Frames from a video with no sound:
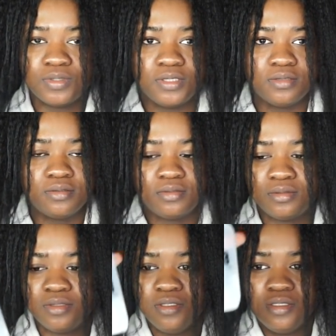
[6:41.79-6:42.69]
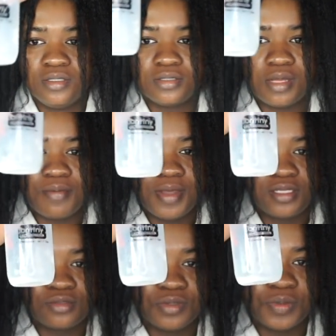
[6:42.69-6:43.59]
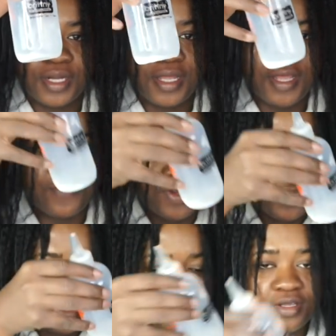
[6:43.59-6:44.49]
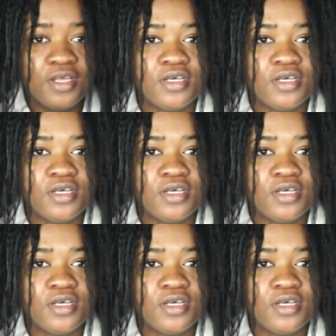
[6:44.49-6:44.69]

oil, so I'll make do with what I have right now.